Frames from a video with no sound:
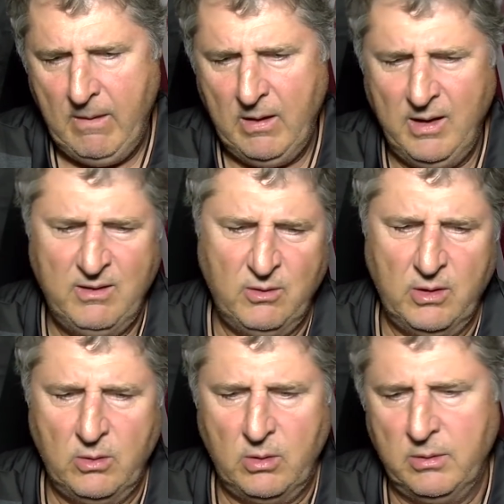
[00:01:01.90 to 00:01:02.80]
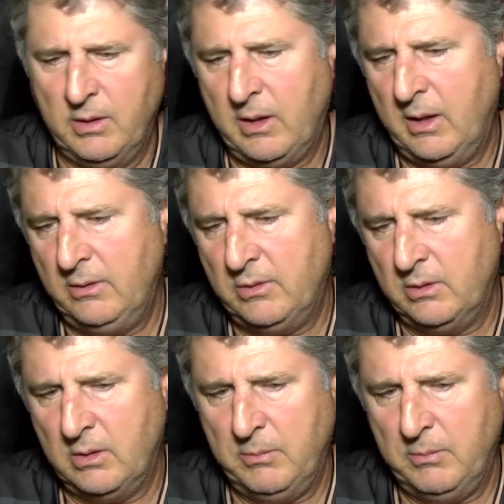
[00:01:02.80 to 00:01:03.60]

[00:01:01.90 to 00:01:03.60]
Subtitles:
I don't know. Hard to gauge it. Yeah.